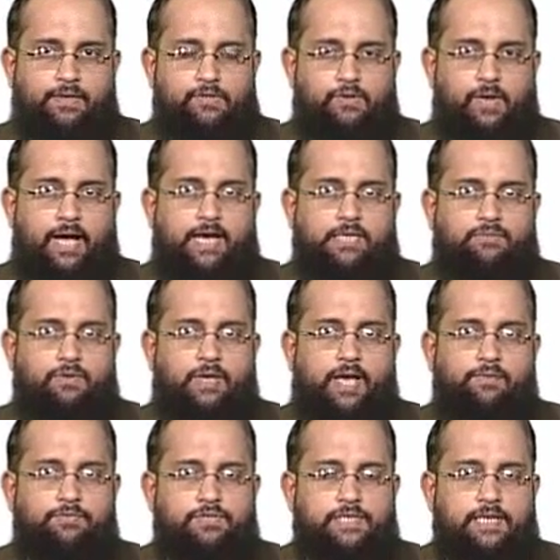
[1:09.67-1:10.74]
So as we
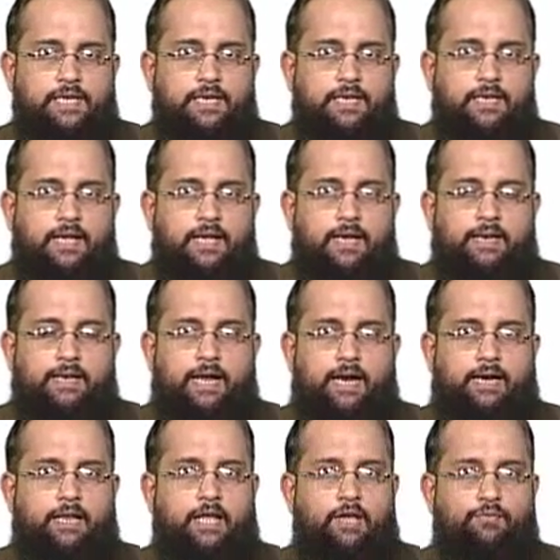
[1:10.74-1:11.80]
have seen
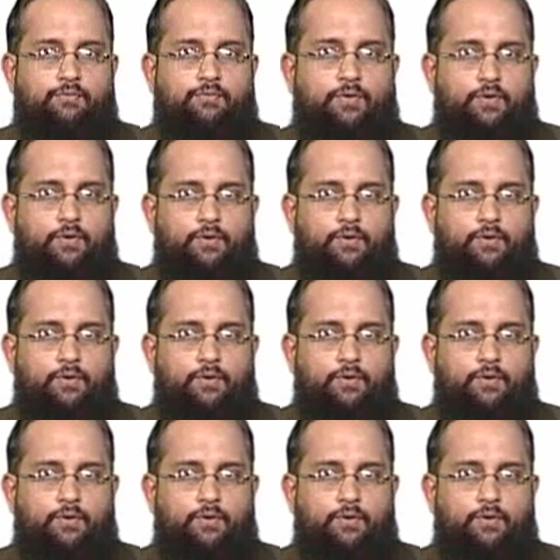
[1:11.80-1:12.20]
that if